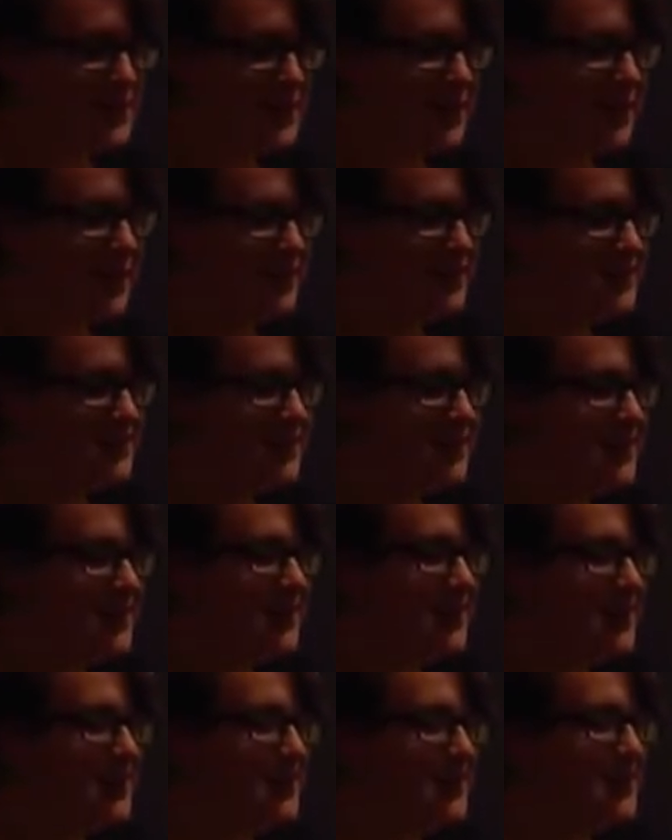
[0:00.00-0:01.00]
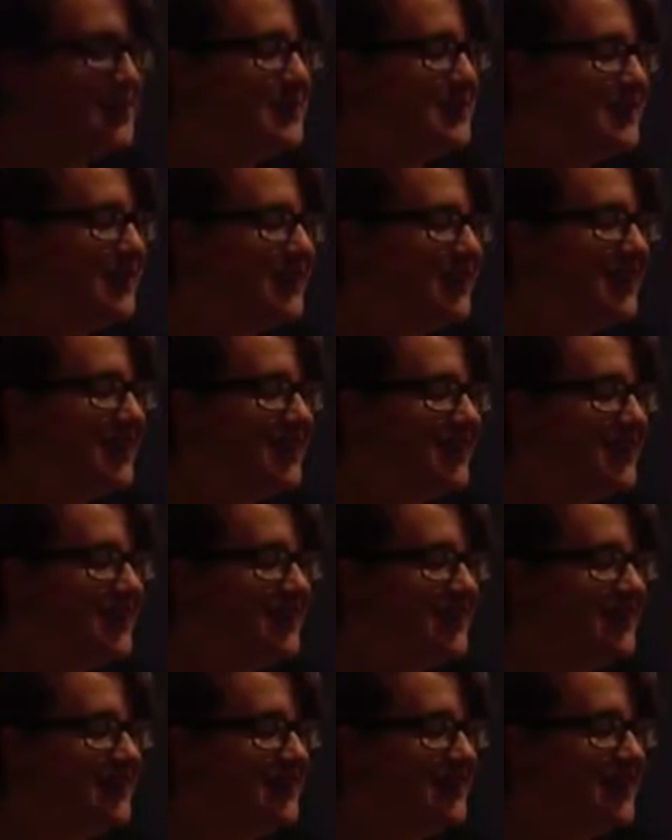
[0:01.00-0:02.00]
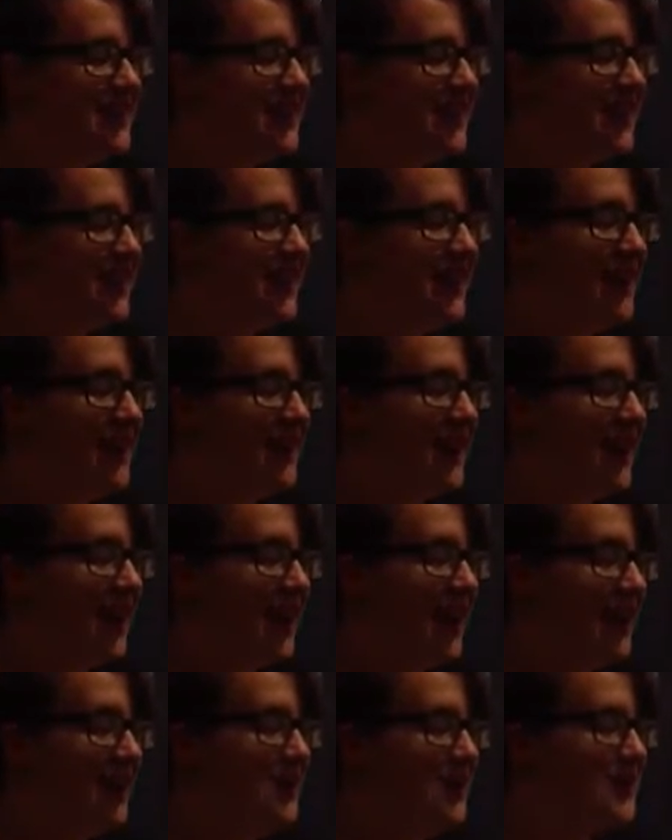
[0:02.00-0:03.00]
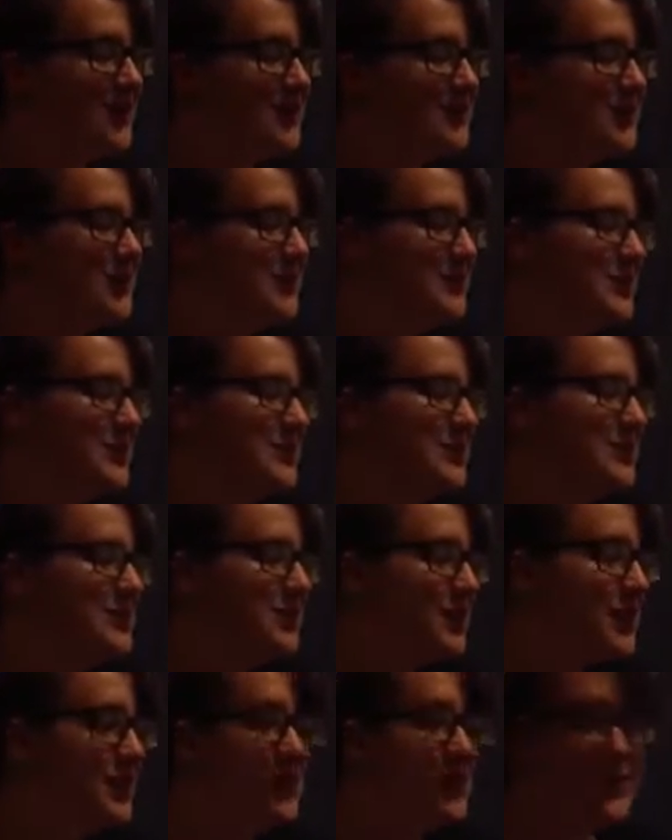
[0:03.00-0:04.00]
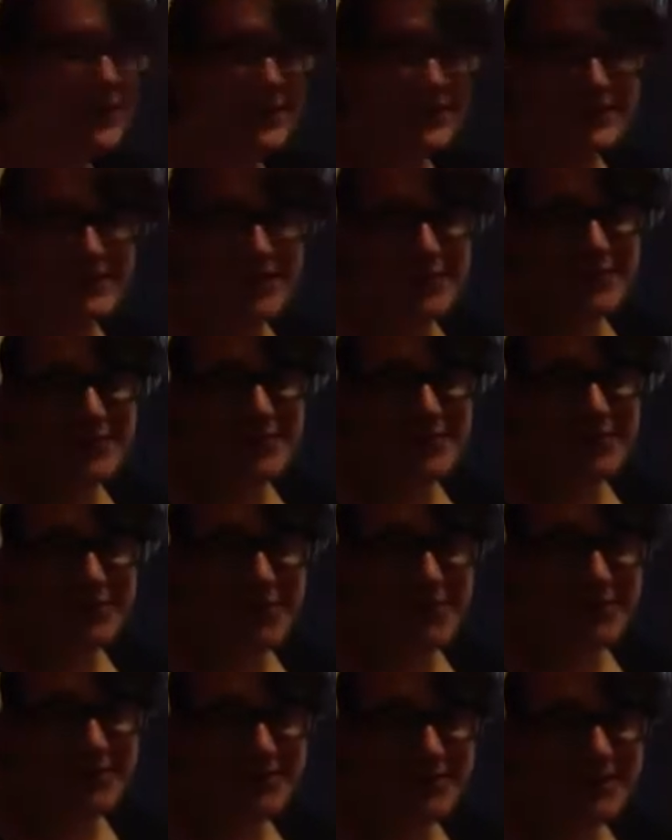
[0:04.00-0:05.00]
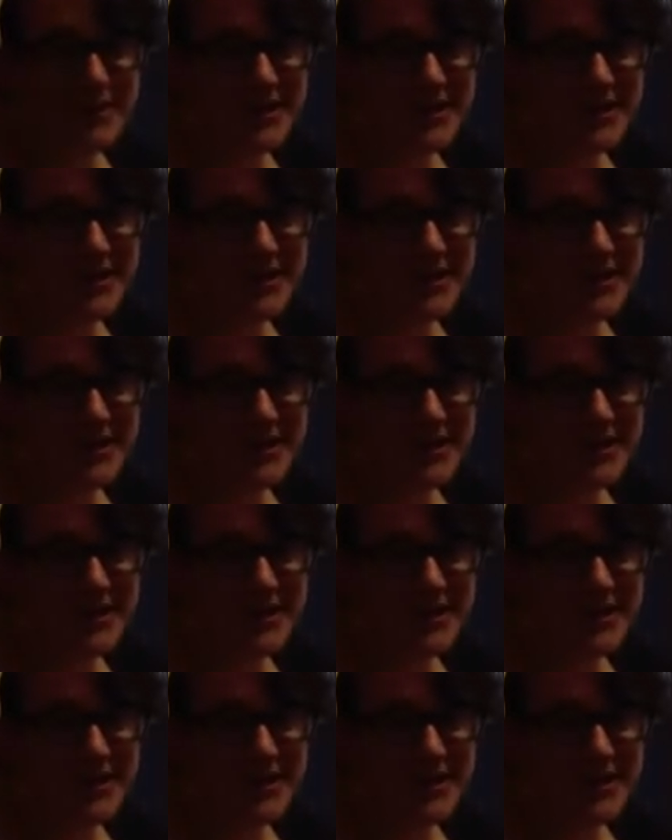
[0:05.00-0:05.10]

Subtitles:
nice. But, like, I don't know. So we used to go there and stay at my grandma's